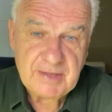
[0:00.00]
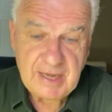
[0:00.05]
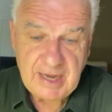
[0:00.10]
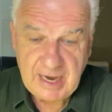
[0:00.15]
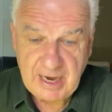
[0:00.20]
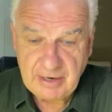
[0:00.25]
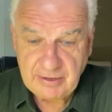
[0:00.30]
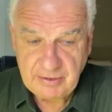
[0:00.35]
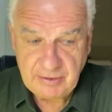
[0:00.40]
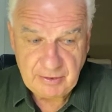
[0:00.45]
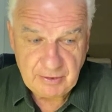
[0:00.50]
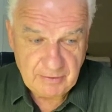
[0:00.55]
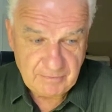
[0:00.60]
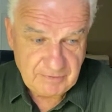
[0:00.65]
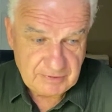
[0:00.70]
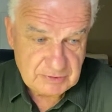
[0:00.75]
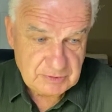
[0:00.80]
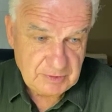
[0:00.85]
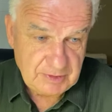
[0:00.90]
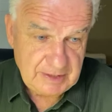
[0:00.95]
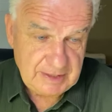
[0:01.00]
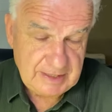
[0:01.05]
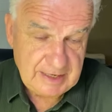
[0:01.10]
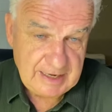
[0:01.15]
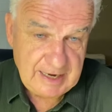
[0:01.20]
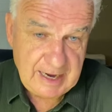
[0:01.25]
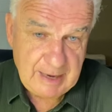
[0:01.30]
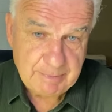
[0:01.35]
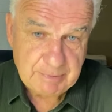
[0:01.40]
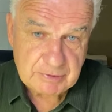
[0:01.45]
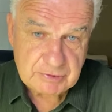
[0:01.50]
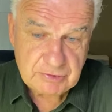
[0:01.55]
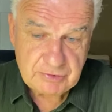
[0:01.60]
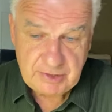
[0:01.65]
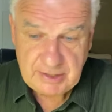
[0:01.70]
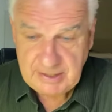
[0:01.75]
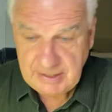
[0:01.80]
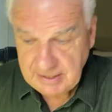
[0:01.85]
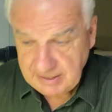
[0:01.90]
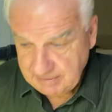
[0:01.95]
How do you know if it's really an apple
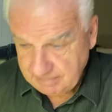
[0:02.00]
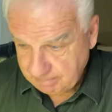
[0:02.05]
tree?